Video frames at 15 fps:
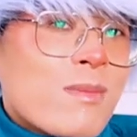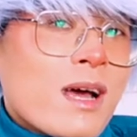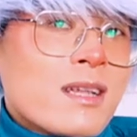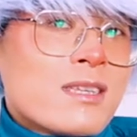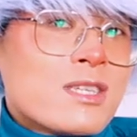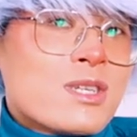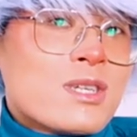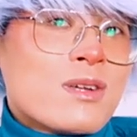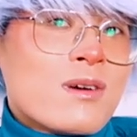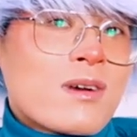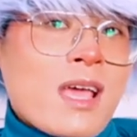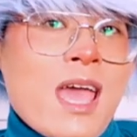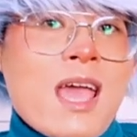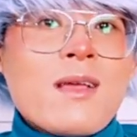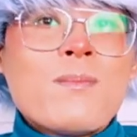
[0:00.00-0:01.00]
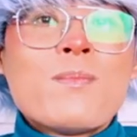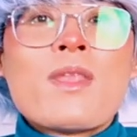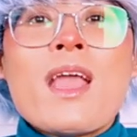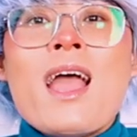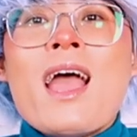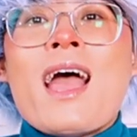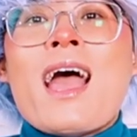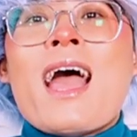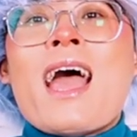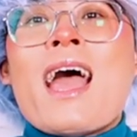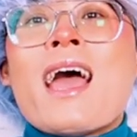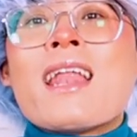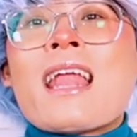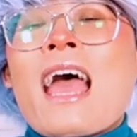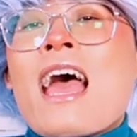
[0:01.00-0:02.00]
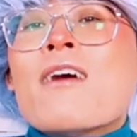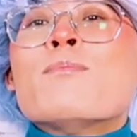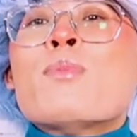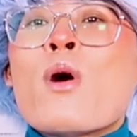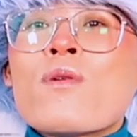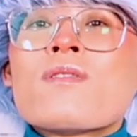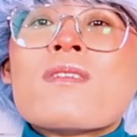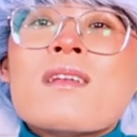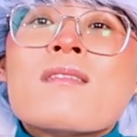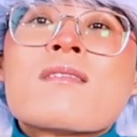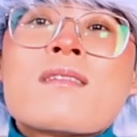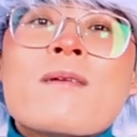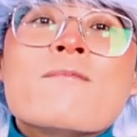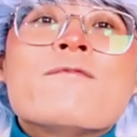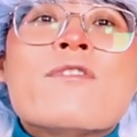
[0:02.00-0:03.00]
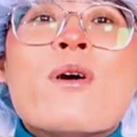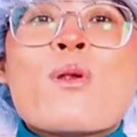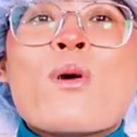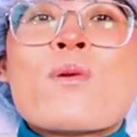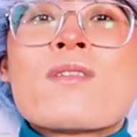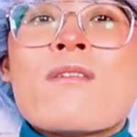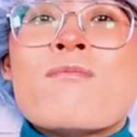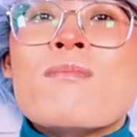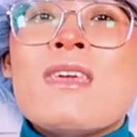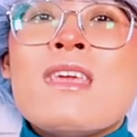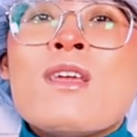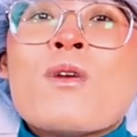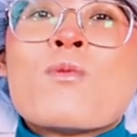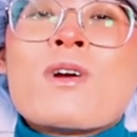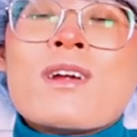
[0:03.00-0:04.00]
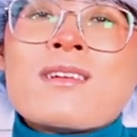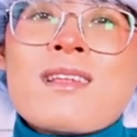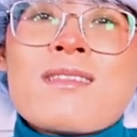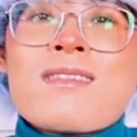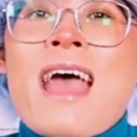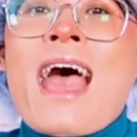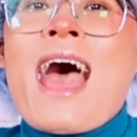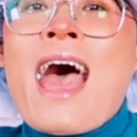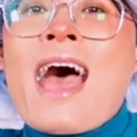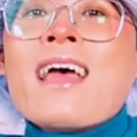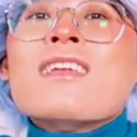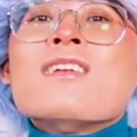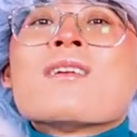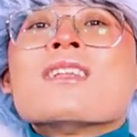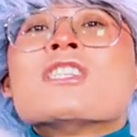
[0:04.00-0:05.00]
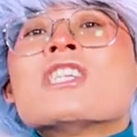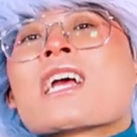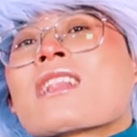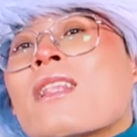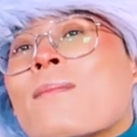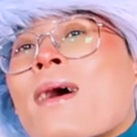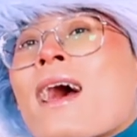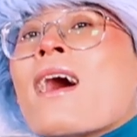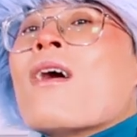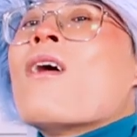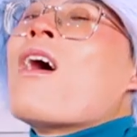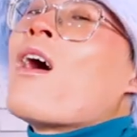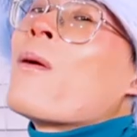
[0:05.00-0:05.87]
much, okay? And I have posted some photos of me wearing this hat. You can check them out